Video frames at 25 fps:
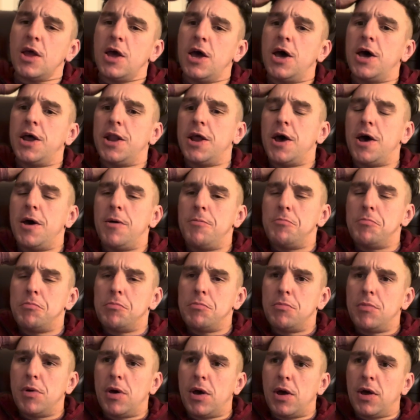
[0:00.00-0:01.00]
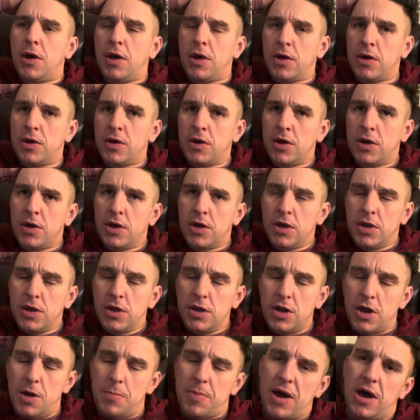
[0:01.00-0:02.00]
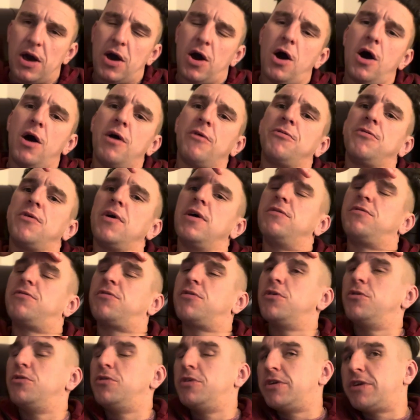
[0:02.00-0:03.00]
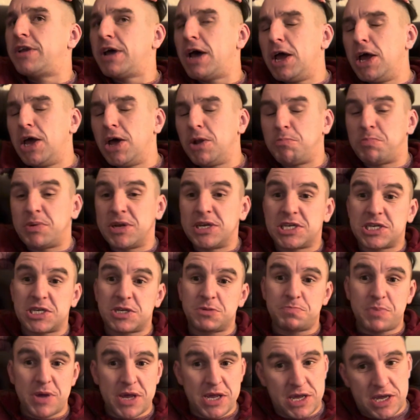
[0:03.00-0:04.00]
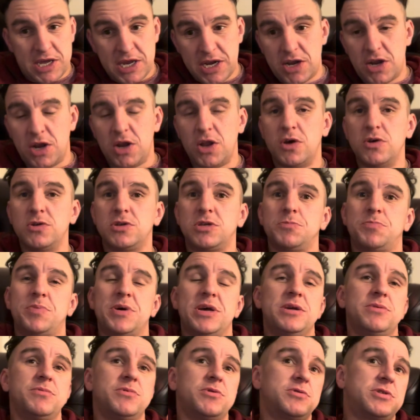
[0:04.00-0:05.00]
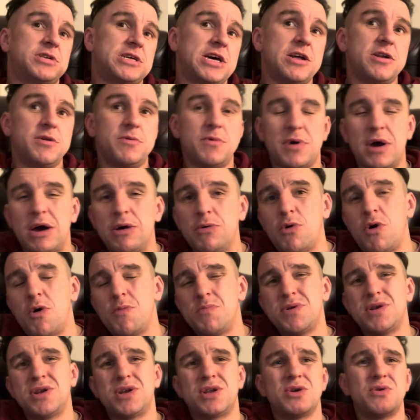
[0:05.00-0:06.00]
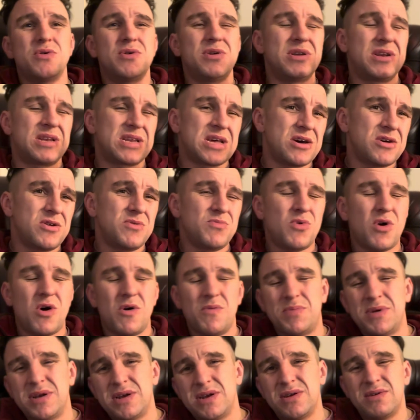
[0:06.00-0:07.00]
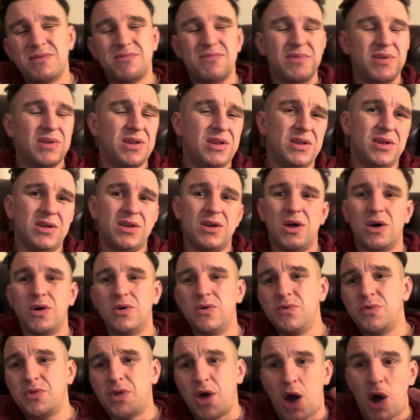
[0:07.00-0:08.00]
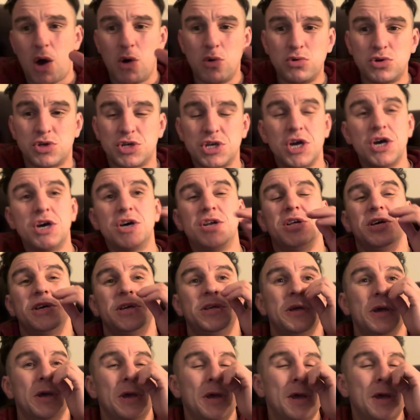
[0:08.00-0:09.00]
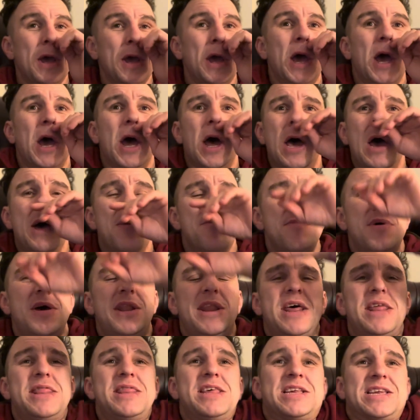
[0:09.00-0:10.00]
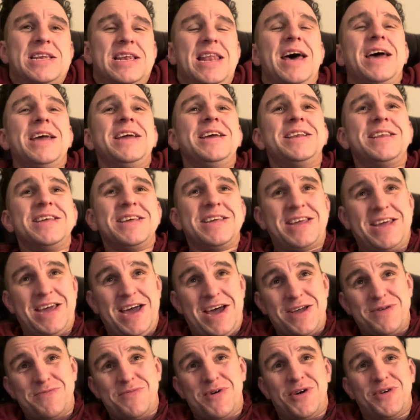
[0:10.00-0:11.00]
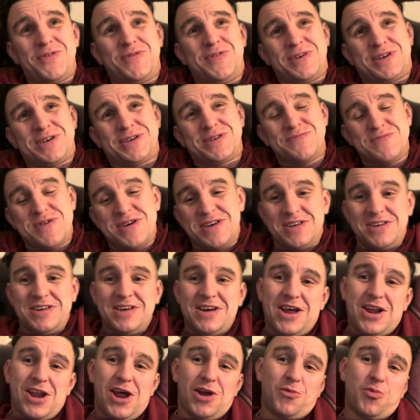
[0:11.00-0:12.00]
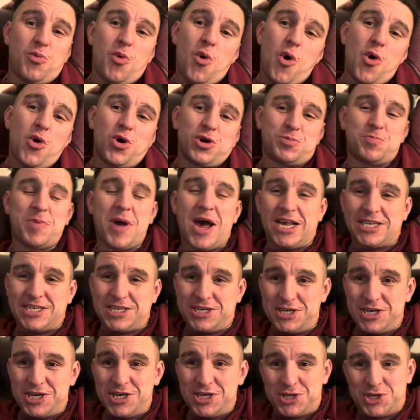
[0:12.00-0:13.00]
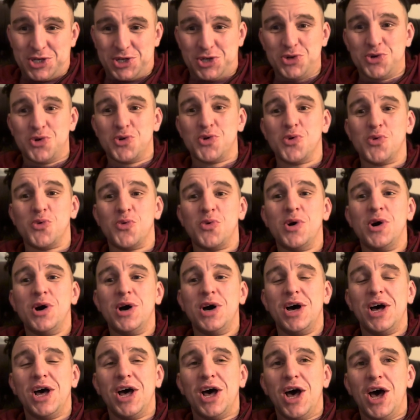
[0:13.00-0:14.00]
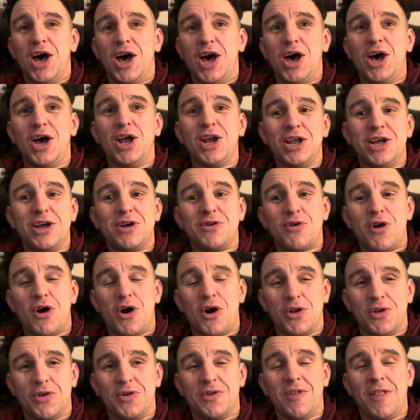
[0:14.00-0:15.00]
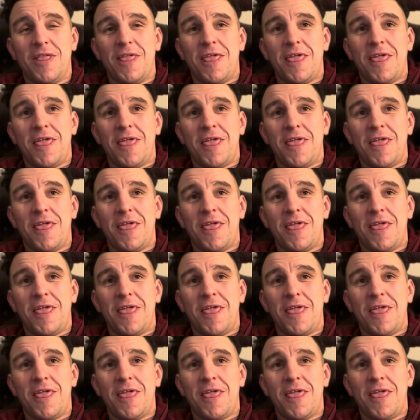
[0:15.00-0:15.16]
And, about halfway through the day, I'd been speaking to loads of people, telling them about what I've been doing, telling them what I've been, the whole journey. And then this lady came over to me, and I'd walked past her stall earlier on.